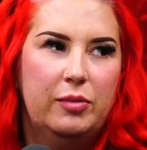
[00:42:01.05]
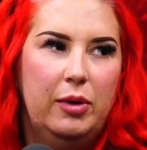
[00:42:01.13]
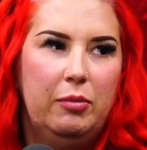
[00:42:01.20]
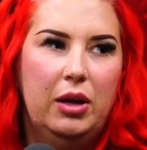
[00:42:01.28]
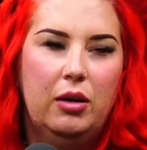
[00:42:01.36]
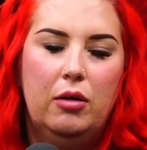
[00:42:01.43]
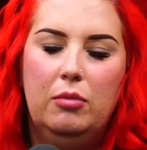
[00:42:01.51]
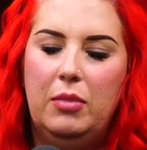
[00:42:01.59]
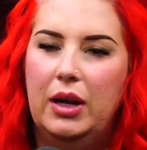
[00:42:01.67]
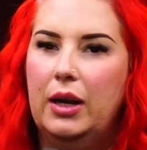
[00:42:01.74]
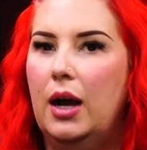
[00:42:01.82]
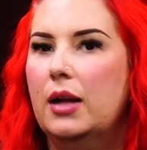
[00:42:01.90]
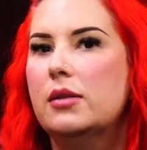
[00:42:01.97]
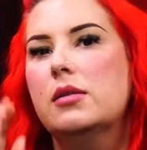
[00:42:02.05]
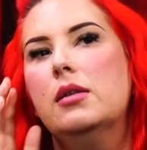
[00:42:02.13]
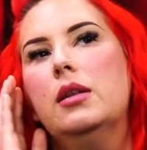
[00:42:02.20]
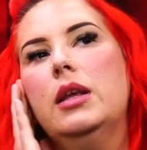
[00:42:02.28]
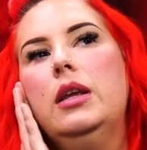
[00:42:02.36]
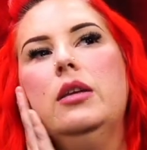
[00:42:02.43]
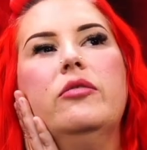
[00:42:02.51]
But I'm like, oh my god, to
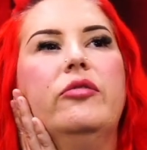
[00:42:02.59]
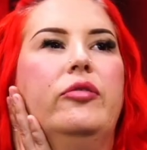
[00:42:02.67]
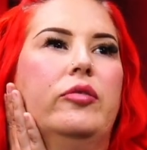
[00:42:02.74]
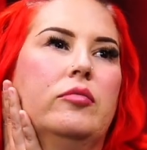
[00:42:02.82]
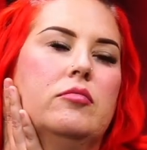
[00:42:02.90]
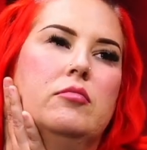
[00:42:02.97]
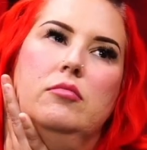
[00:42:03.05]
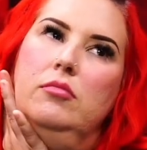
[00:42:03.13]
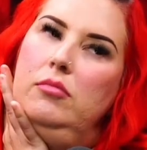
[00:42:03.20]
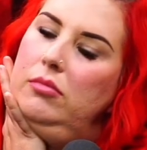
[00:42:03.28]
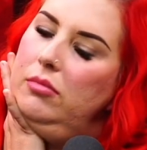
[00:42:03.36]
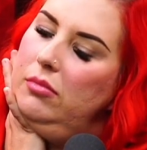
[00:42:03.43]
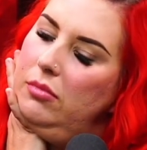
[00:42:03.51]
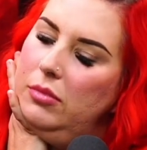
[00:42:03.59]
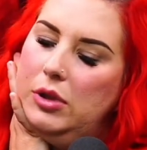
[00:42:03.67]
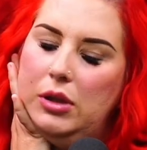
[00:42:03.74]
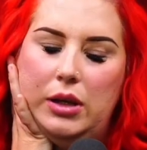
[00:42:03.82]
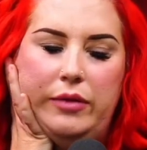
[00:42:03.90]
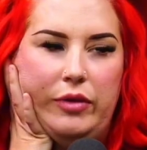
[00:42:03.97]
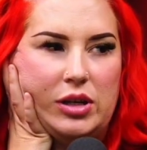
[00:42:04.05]
leave
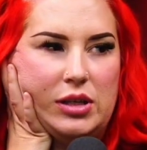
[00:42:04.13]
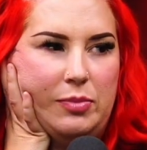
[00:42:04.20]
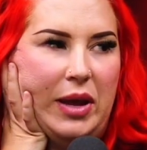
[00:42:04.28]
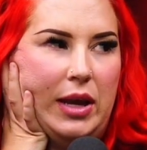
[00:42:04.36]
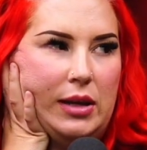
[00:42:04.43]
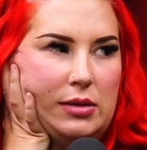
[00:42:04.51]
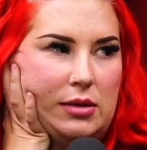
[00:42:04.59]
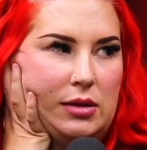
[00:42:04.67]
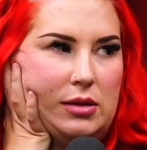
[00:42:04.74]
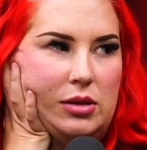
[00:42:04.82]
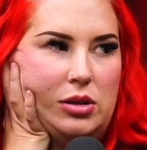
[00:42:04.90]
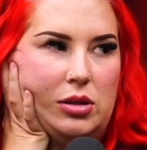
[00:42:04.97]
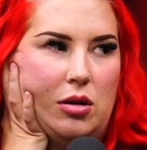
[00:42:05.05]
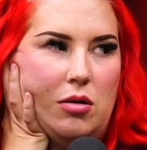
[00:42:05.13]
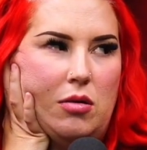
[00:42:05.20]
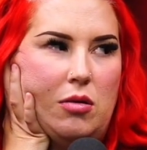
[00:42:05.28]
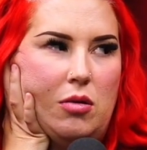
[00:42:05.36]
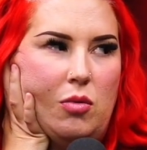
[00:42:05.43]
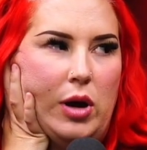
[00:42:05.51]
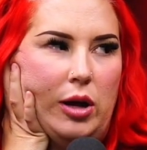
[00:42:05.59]
our space. It's
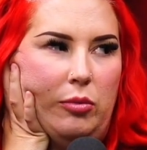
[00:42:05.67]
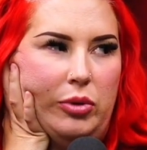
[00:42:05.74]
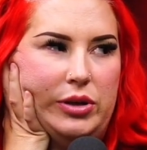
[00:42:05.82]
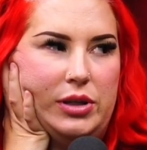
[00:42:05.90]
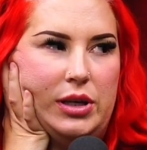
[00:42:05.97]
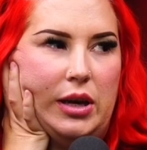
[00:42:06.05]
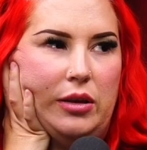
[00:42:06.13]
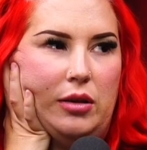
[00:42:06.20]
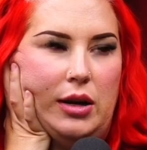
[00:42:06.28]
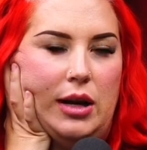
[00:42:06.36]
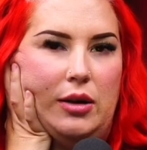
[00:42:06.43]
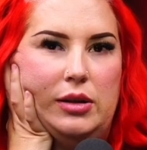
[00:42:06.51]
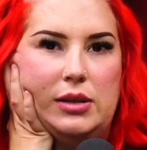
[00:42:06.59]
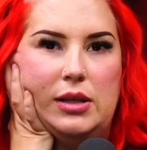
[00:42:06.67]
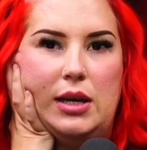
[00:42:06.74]
so well put together now. It's like.